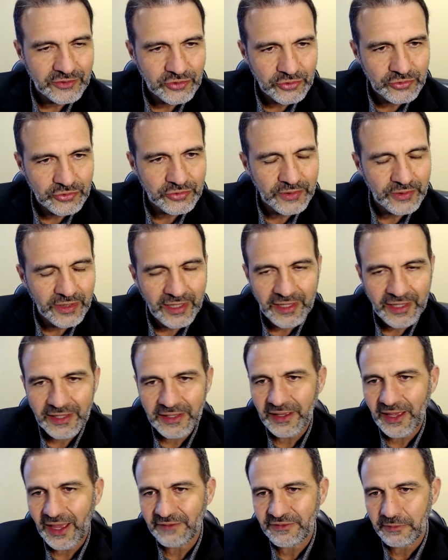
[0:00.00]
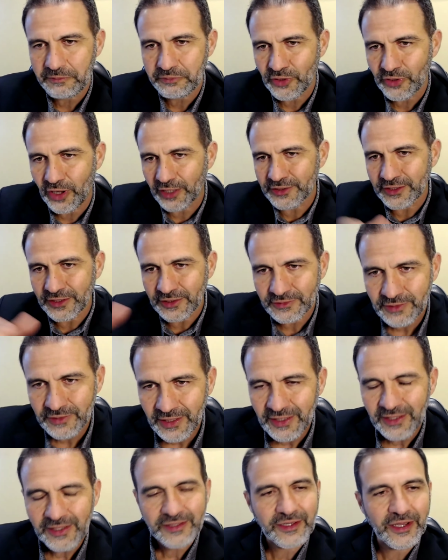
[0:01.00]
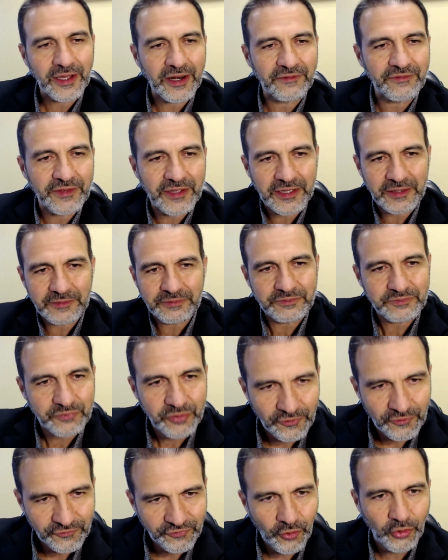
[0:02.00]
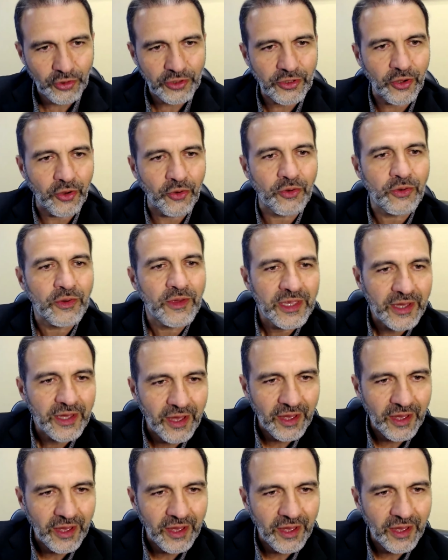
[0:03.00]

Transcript: to have a broader kind of a portfolio